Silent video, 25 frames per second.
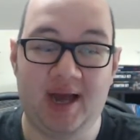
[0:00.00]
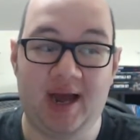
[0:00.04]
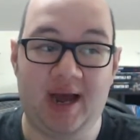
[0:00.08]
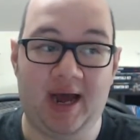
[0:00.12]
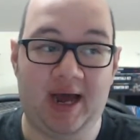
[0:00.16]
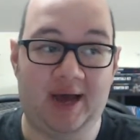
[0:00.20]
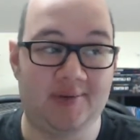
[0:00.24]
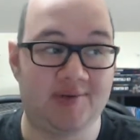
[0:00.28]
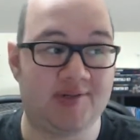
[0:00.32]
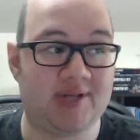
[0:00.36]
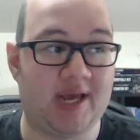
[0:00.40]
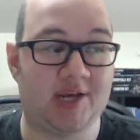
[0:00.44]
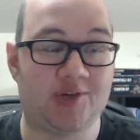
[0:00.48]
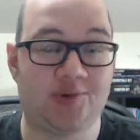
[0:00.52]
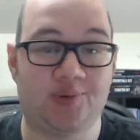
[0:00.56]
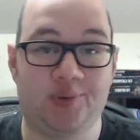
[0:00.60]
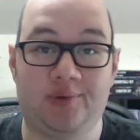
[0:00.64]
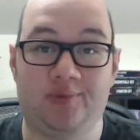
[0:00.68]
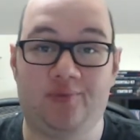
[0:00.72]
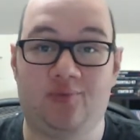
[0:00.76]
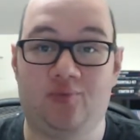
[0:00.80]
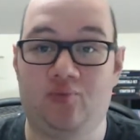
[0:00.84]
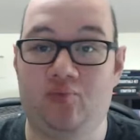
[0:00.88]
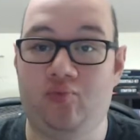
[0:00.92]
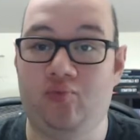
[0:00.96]

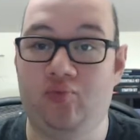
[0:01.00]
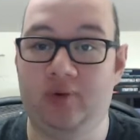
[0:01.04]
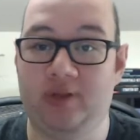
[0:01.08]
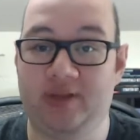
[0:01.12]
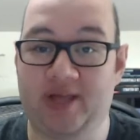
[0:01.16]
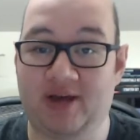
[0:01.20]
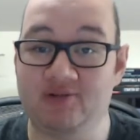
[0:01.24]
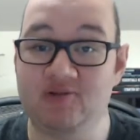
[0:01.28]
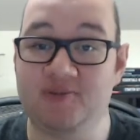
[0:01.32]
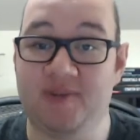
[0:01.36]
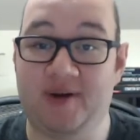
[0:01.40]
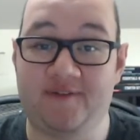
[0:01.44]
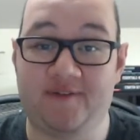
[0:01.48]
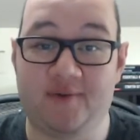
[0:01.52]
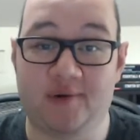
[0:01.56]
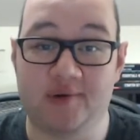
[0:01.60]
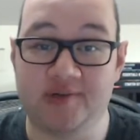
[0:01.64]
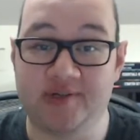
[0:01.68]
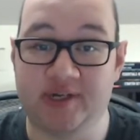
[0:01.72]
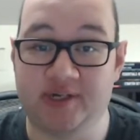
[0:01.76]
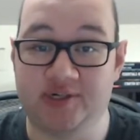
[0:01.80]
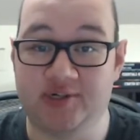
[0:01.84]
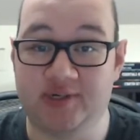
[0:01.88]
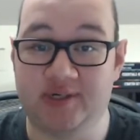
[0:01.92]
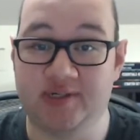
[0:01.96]
That was my first
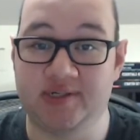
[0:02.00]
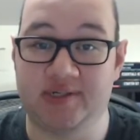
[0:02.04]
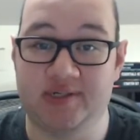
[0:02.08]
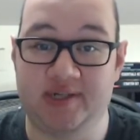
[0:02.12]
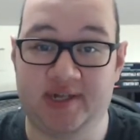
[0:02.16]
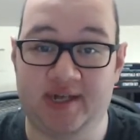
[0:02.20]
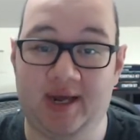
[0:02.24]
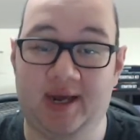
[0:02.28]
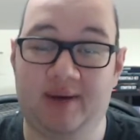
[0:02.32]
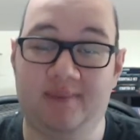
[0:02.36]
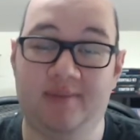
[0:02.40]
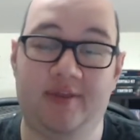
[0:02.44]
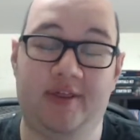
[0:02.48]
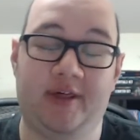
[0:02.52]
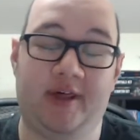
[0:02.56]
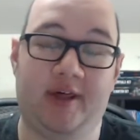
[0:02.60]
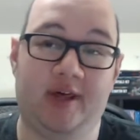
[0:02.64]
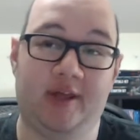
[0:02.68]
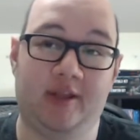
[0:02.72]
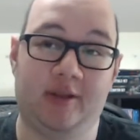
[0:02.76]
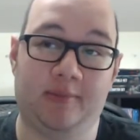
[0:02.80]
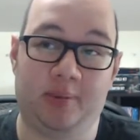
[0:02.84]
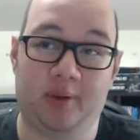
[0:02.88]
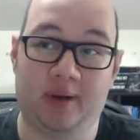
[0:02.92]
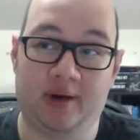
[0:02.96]
session as a DM.
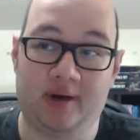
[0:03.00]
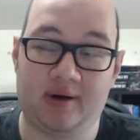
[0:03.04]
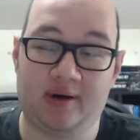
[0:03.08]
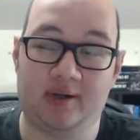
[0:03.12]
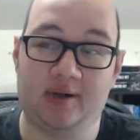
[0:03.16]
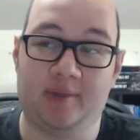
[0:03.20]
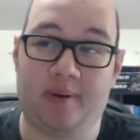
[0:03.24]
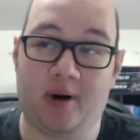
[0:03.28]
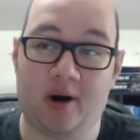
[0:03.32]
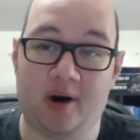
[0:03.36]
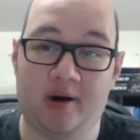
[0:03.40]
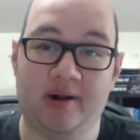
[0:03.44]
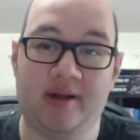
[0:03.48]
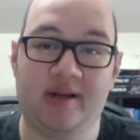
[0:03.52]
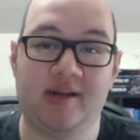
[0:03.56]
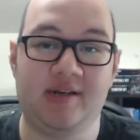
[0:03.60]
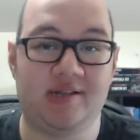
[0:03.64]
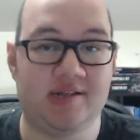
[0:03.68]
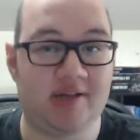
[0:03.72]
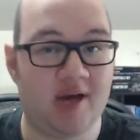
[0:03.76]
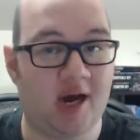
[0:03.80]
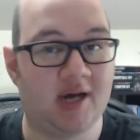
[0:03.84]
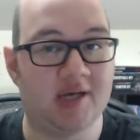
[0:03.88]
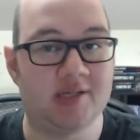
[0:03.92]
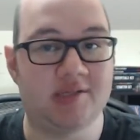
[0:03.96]
The party
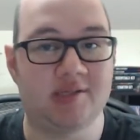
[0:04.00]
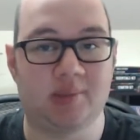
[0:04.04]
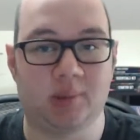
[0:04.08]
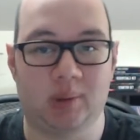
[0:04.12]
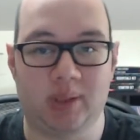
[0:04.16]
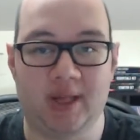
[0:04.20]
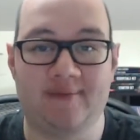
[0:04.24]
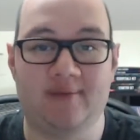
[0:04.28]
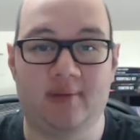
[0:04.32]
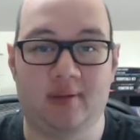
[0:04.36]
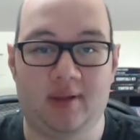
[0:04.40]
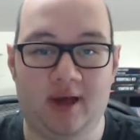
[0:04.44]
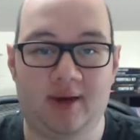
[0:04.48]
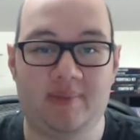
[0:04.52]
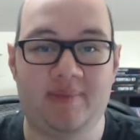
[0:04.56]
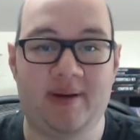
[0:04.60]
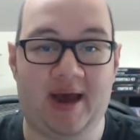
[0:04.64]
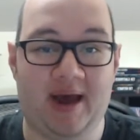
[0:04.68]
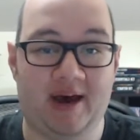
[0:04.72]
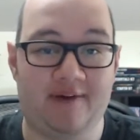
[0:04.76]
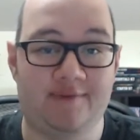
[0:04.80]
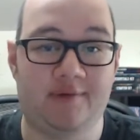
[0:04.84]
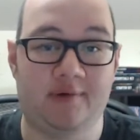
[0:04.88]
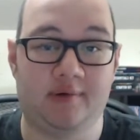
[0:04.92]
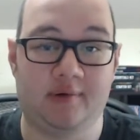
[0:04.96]
does level up
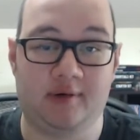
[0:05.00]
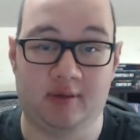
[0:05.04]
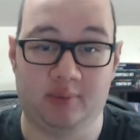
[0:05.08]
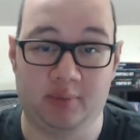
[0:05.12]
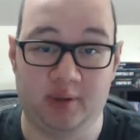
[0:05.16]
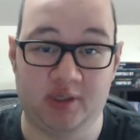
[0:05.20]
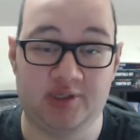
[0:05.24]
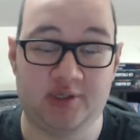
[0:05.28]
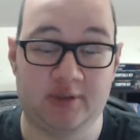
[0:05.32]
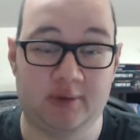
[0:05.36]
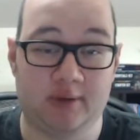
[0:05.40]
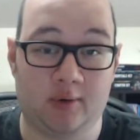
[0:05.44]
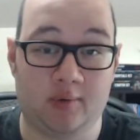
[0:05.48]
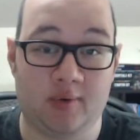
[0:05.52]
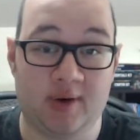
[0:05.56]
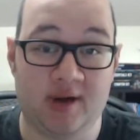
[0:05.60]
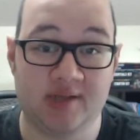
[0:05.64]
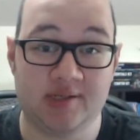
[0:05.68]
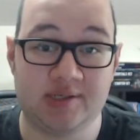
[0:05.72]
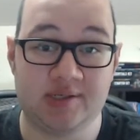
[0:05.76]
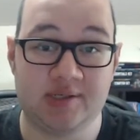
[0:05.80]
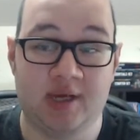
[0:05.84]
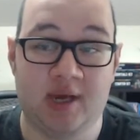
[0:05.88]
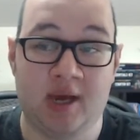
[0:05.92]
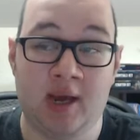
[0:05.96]
after completion of the
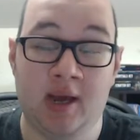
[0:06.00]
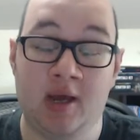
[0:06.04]
quest.